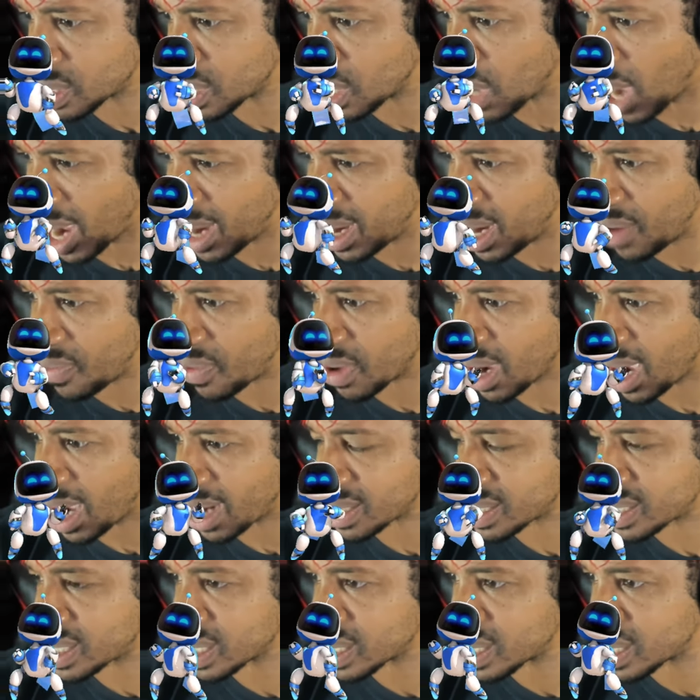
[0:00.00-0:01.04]
I never got a
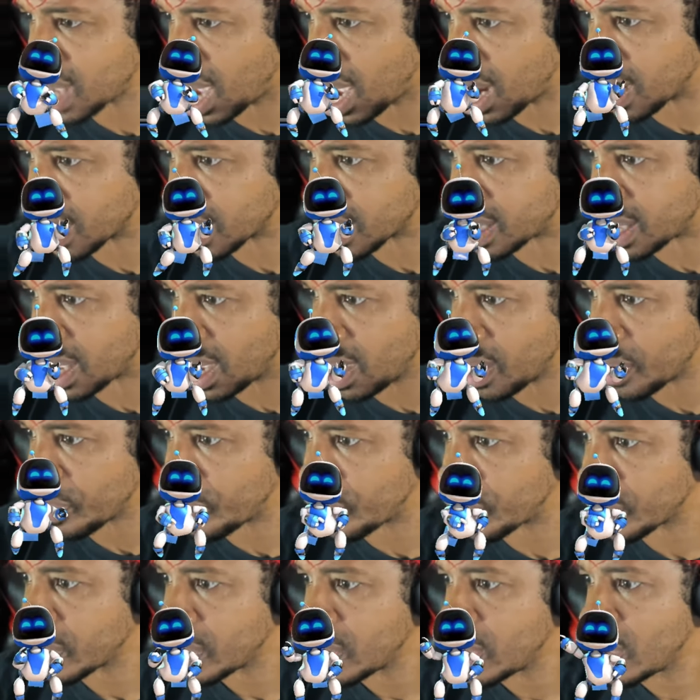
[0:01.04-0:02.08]
$60 gift.
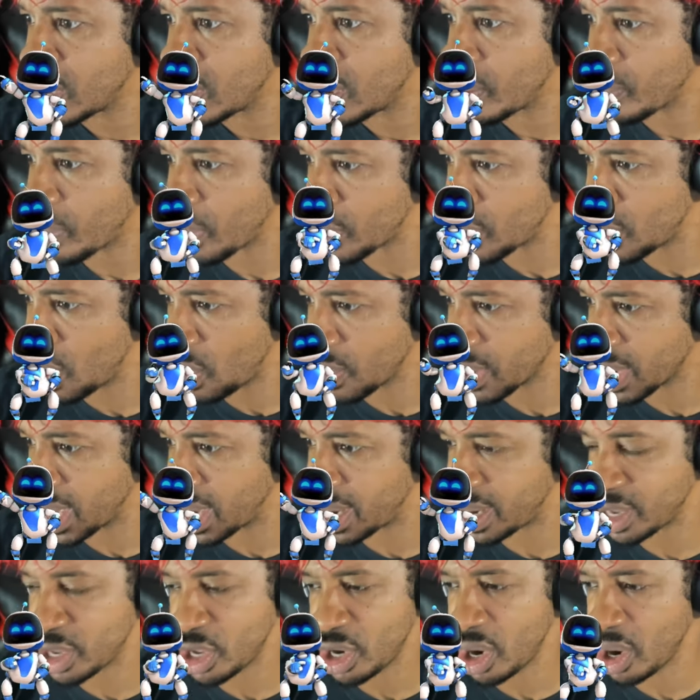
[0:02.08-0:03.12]
Bro, you don't
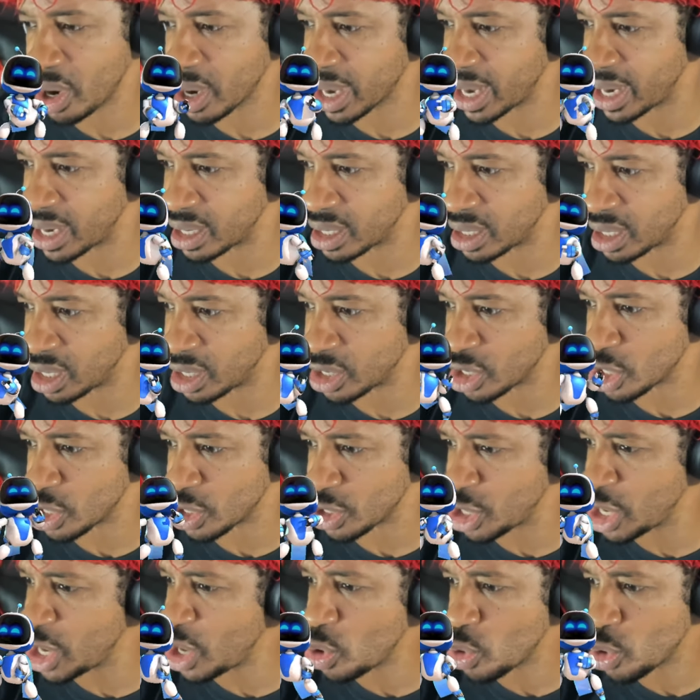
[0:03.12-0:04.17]
get, you don't get a, a
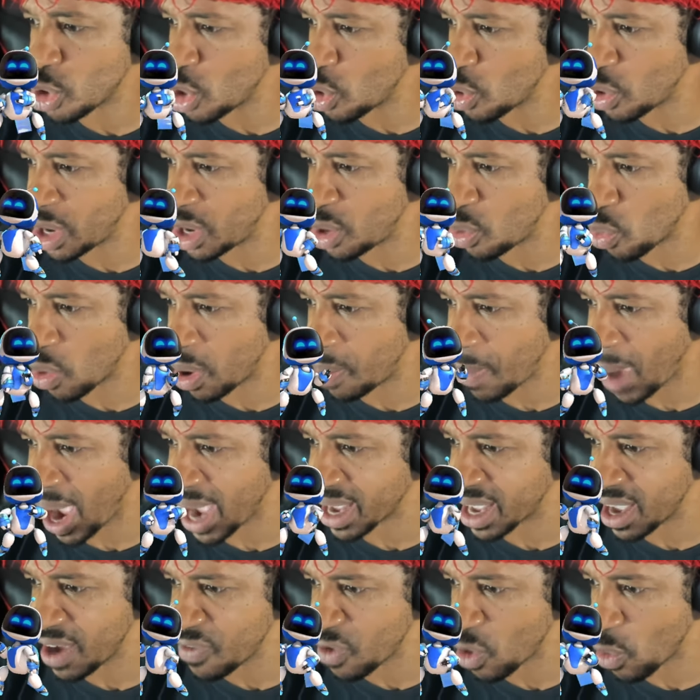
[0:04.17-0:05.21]
you didn't, you didn't win my
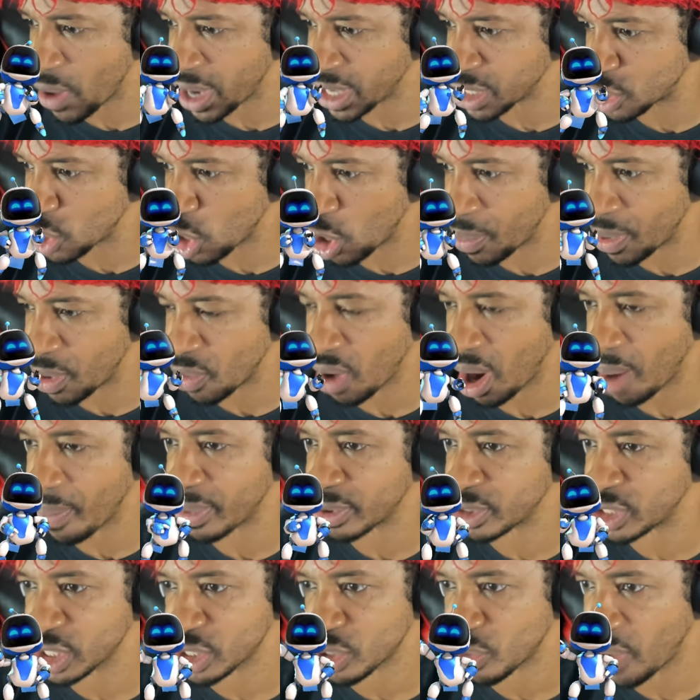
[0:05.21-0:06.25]
giveaway, Toby Rama,
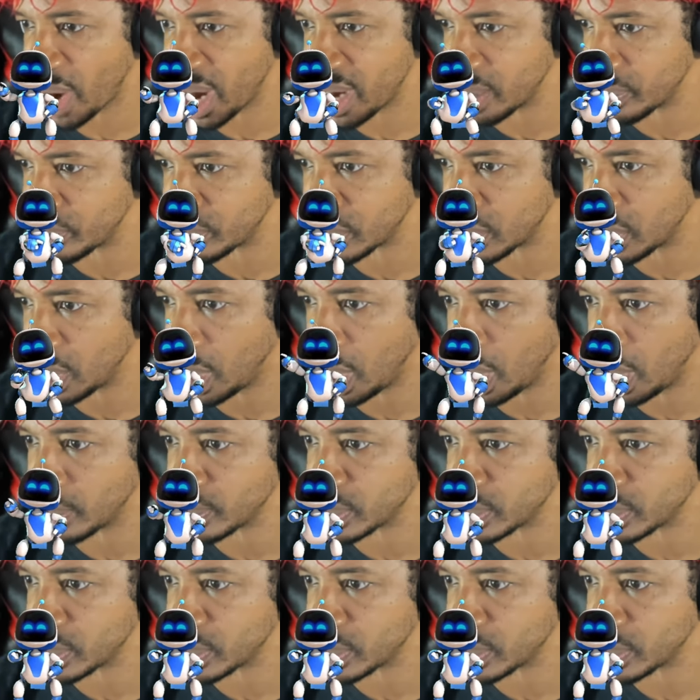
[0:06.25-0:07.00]
just a random um,